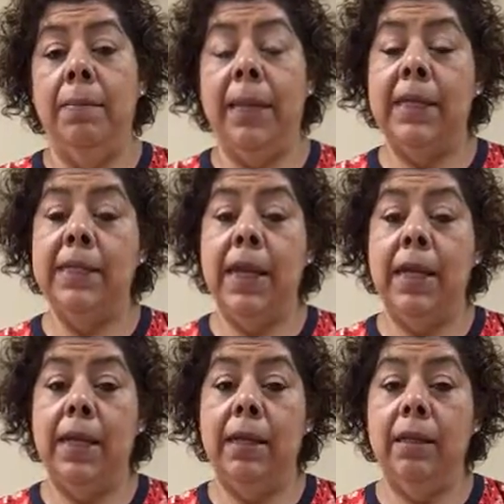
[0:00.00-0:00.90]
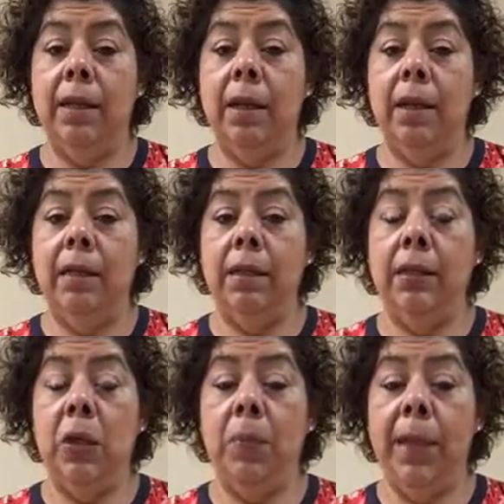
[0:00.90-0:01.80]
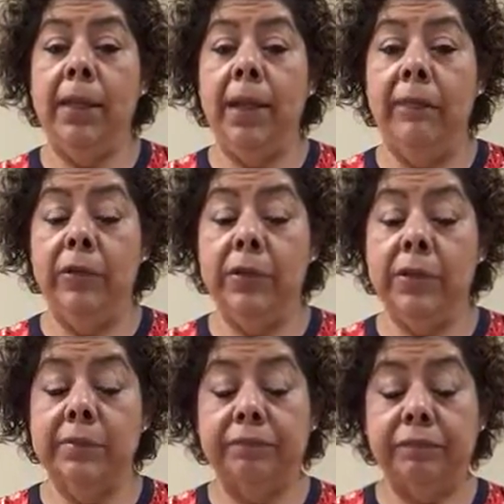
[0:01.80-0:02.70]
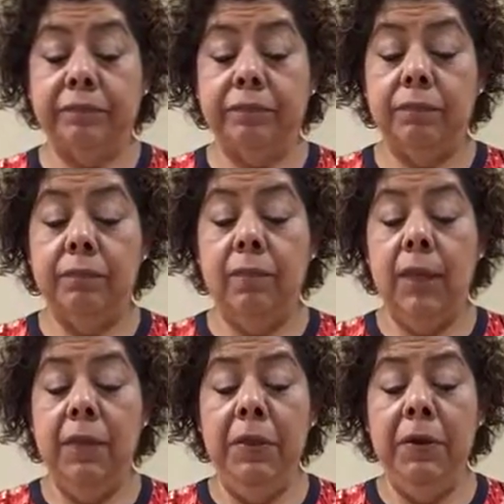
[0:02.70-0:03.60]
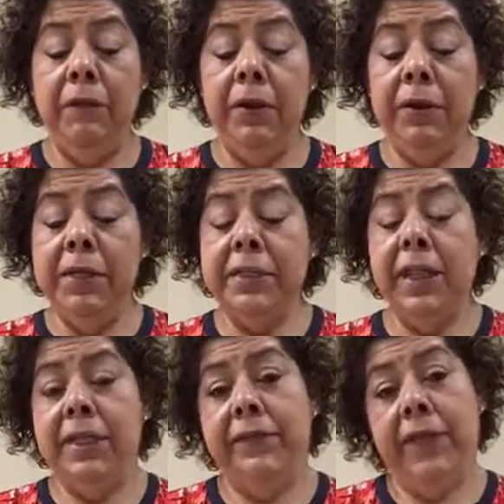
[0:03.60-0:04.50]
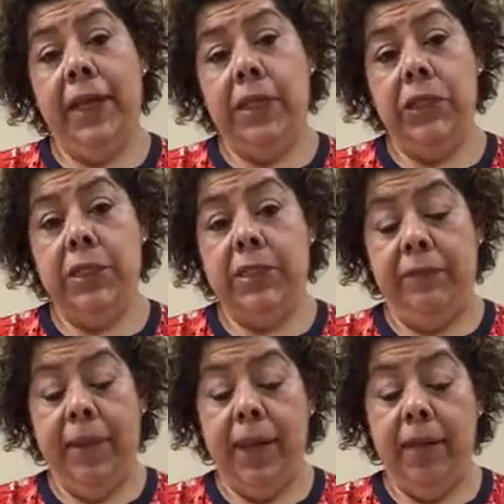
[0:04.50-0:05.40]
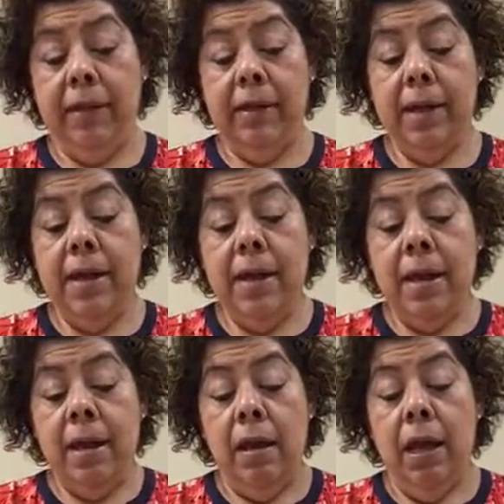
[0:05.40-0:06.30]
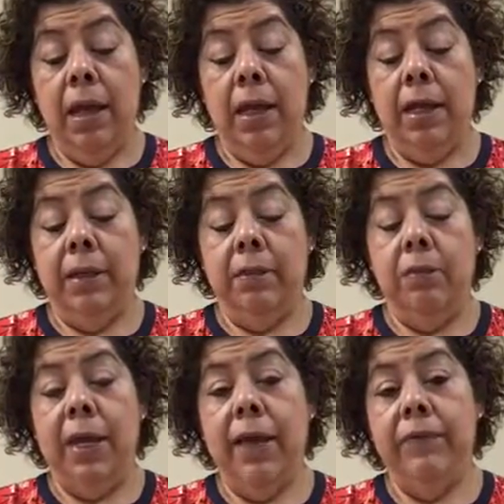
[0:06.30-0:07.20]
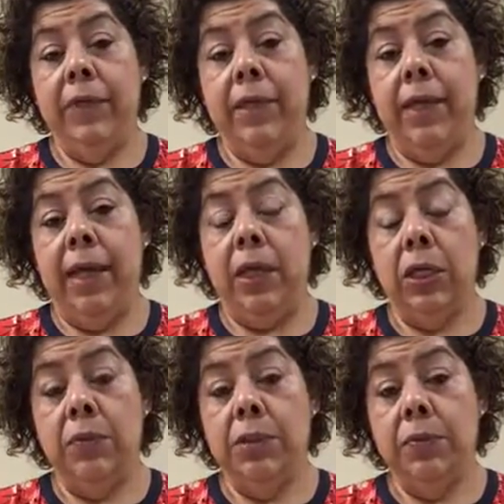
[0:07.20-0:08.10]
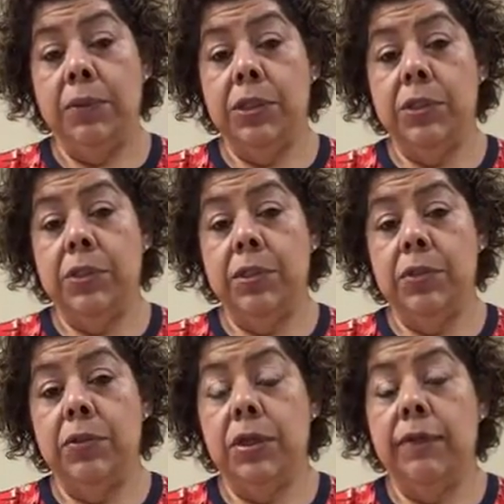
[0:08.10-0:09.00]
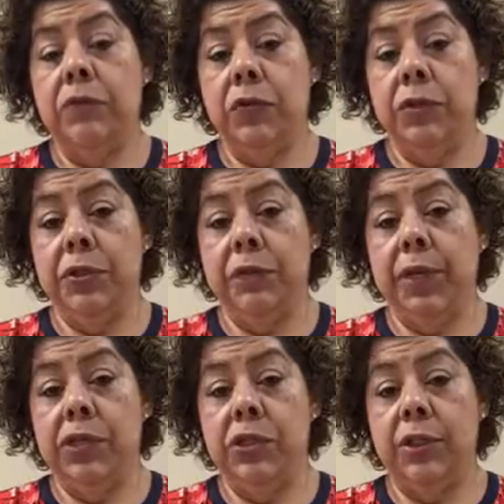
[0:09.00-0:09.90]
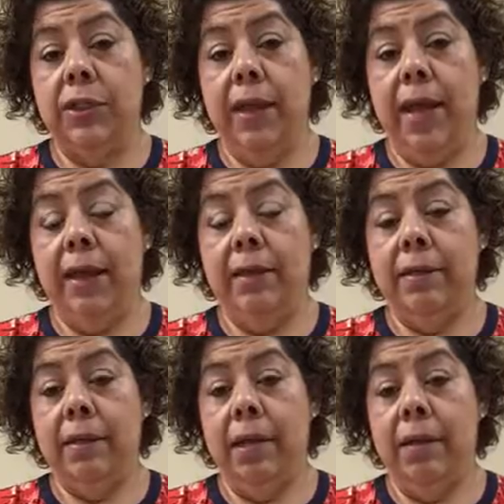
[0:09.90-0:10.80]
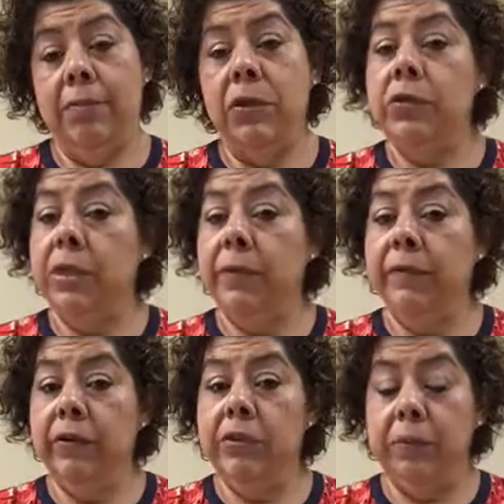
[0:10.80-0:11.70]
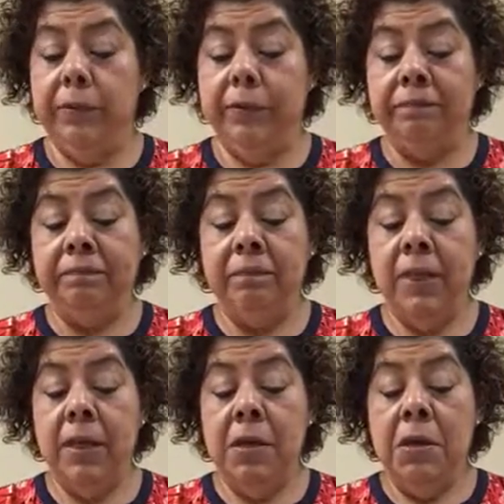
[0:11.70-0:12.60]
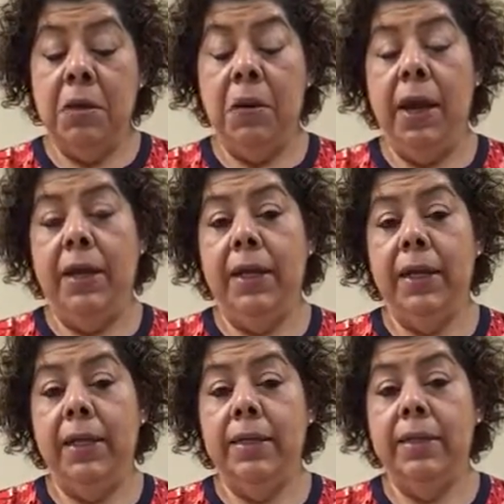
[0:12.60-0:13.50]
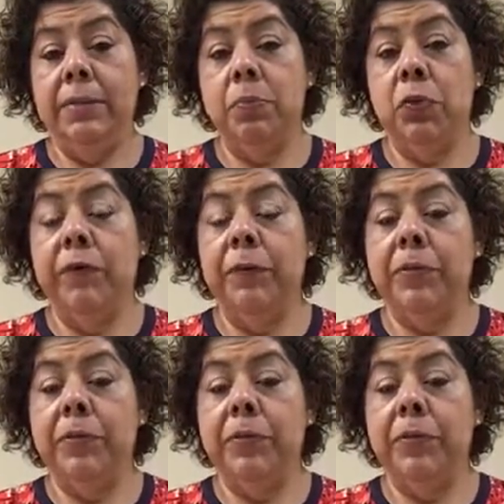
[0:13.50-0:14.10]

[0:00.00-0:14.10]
maintaining low pain levels. There are various classifications of pain. We have the acute, which is usually of short duration and usually reversible. Chronic is more of a